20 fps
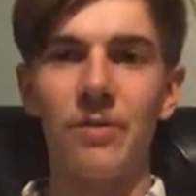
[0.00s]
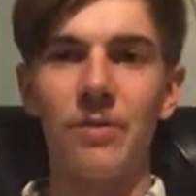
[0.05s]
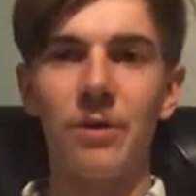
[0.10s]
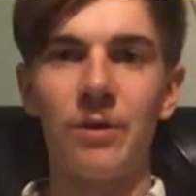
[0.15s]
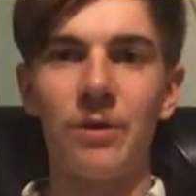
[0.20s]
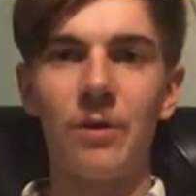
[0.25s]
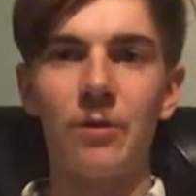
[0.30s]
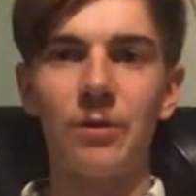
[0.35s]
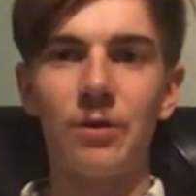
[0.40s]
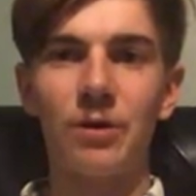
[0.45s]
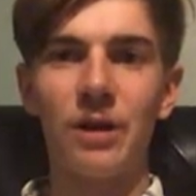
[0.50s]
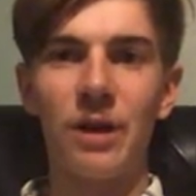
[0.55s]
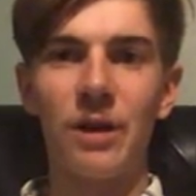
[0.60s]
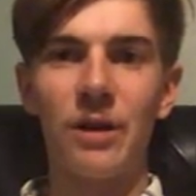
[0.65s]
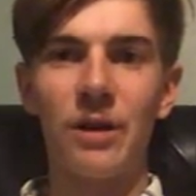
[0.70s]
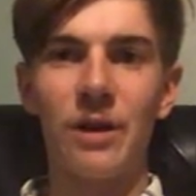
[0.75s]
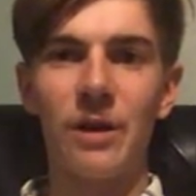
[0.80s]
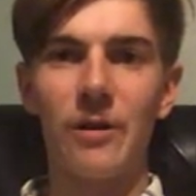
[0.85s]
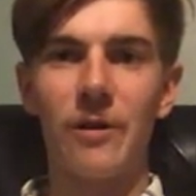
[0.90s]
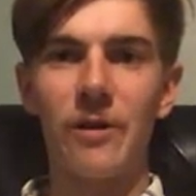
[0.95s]

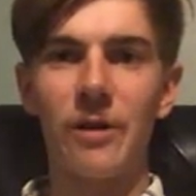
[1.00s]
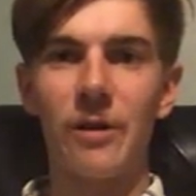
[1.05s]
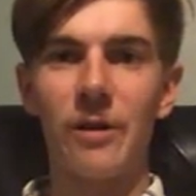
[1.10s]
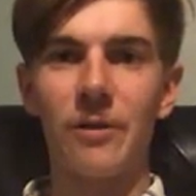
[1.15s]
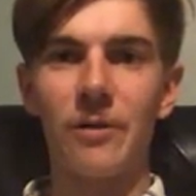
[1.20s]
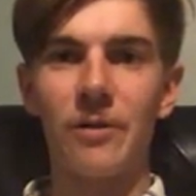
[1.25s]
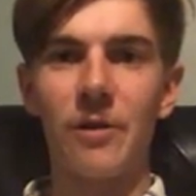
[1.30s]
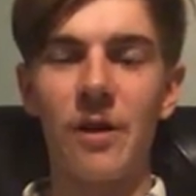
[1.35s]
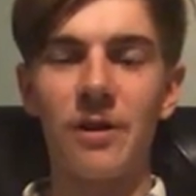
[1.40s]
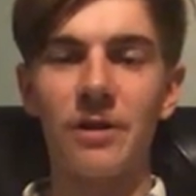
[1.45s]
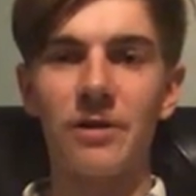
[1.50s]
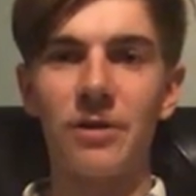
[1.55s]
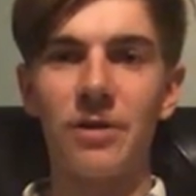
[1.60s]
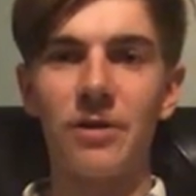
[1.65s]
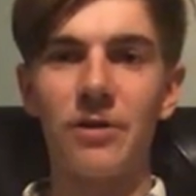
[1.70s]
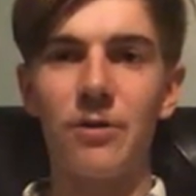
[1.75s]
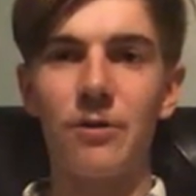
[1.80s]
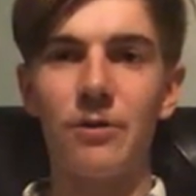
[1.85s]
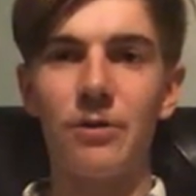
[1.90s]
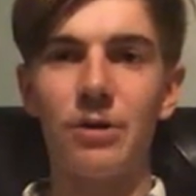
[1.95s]
Pinochet era
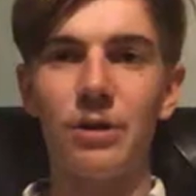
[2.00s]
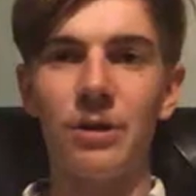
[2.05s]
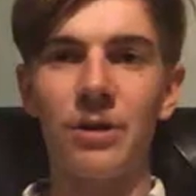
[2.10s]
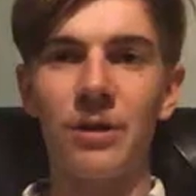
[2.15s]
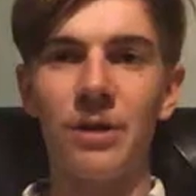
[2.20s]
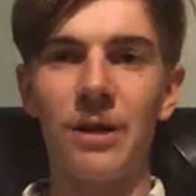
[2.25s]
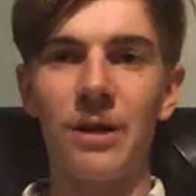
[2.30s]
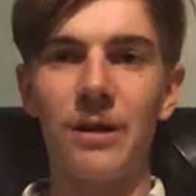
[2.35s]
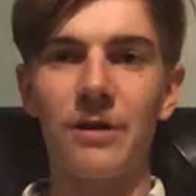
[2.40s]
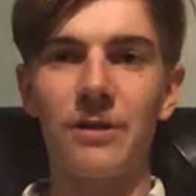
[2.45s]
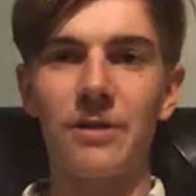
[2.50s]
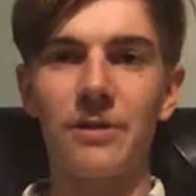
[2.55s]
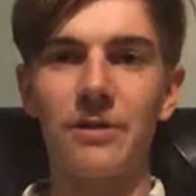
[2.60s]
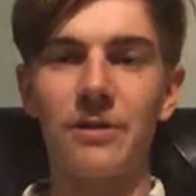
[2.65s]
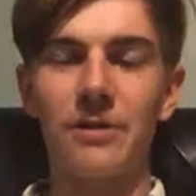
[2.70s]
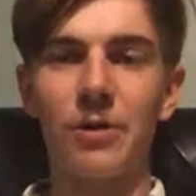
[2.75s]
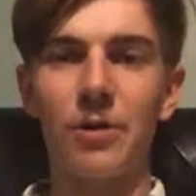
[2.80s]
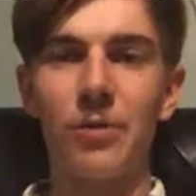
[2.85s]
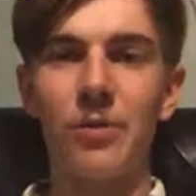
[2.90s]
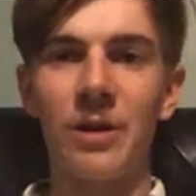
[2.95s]
constitution has
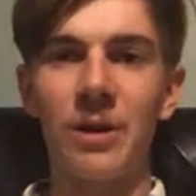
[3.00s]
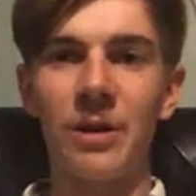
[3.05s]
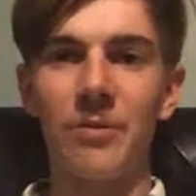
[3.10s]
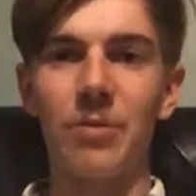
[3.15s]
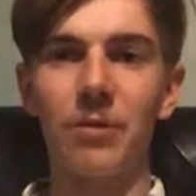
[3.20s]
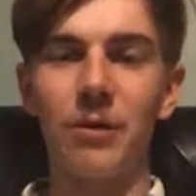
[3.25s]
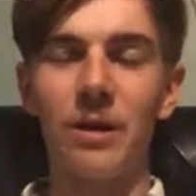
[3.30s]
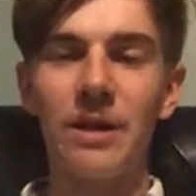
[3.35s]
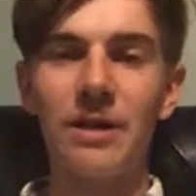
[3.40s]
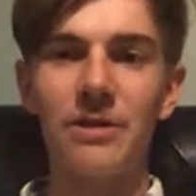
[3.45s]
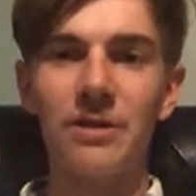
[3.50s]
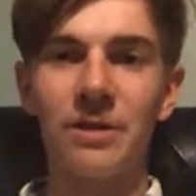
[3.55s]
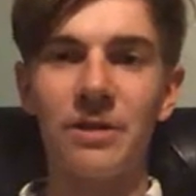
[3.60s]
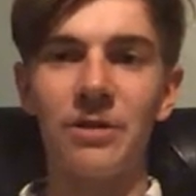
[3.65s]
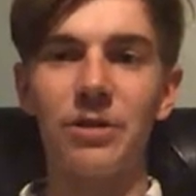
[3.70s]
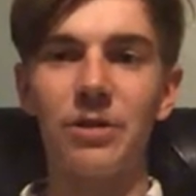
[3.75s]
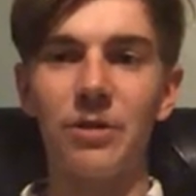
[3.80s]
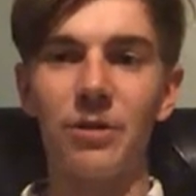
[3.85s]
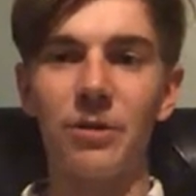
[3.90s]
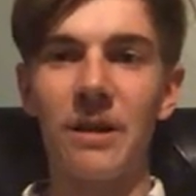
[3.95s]
still been in place
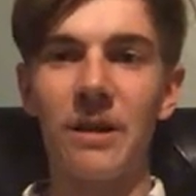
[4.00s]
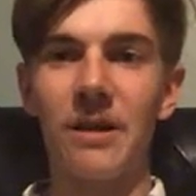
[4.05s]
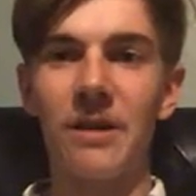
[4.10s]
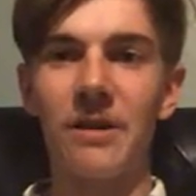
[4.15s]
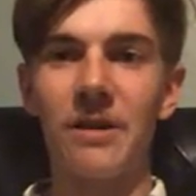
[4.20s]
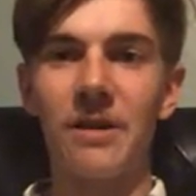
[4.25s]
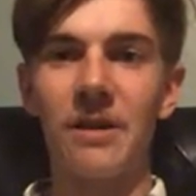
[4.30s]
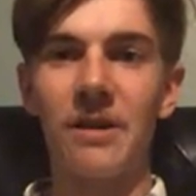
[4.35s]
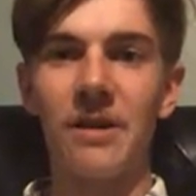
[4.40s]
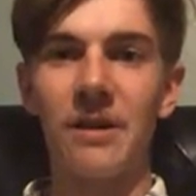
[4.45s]
in Chile,